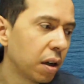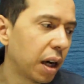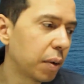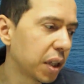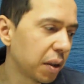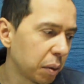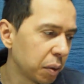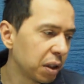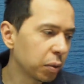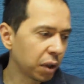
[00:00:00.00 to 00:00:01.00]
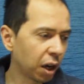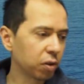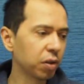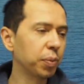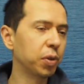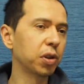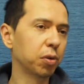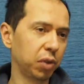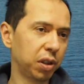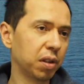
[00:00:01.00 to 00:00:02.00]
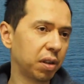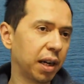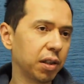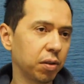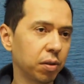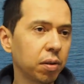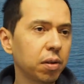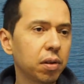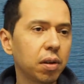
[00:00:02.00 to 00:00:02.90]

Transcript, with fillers: Uh, whatever we did without computers, we still try to do.